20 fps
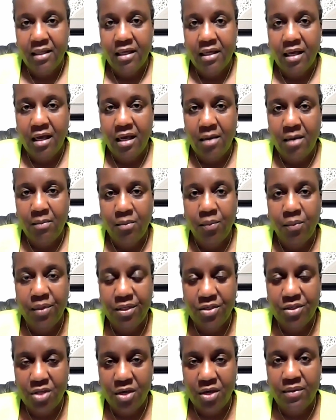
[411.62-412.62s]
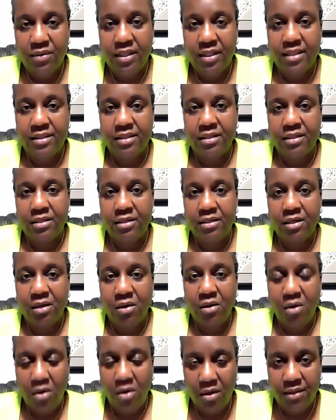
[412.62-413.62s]
we know that
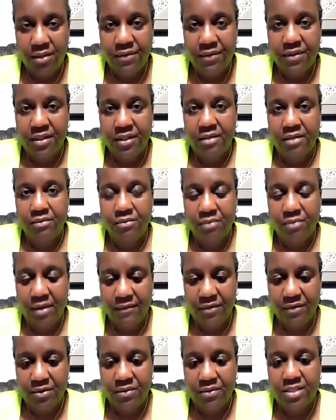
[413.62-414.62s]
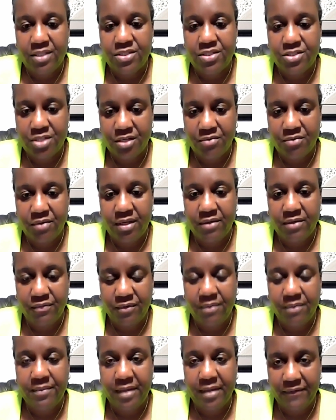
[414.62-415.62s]
all of the revenue that's generated
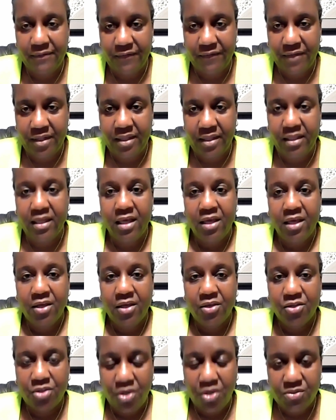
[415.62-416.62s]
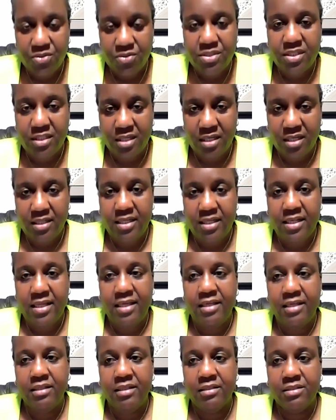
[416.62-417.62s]
from that fee goes to
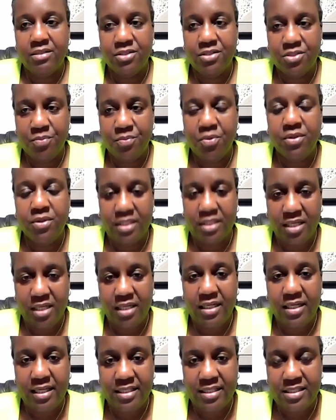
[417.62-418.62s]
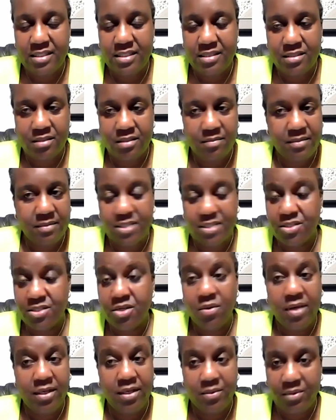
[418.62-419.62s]
988 to support the 988 system. It doesn't
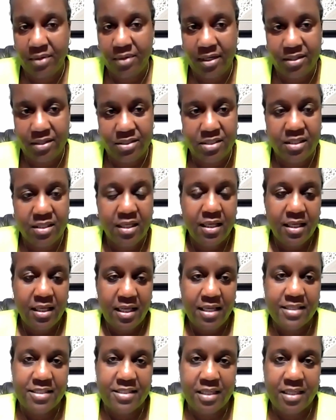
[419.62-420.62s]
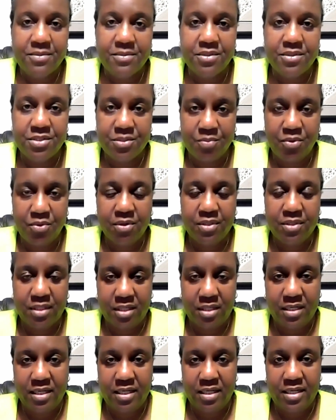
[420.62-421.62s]
go anywhere else except to support the
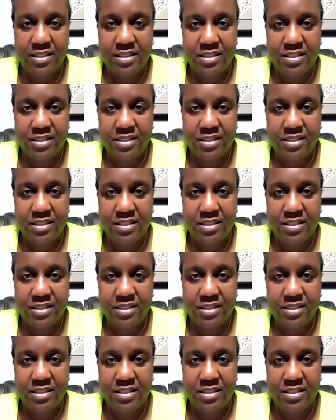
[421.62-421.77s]
988